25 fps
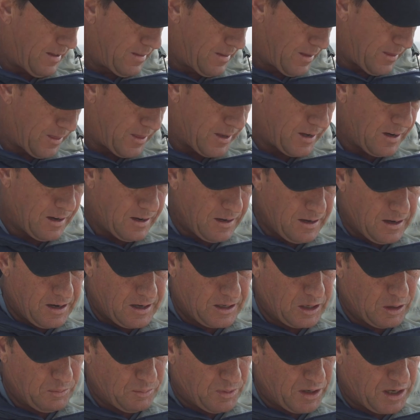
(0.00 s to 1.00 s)
other thing I
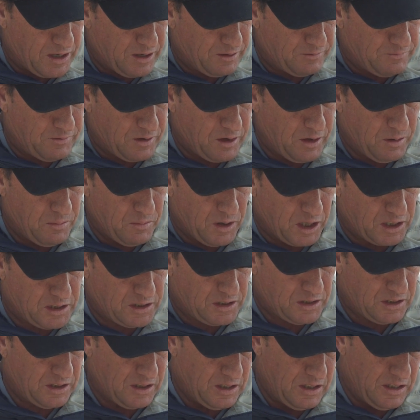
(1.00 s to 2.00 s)
like about it very
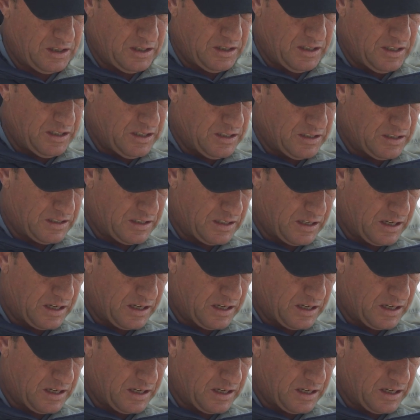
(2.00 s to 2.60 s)
much is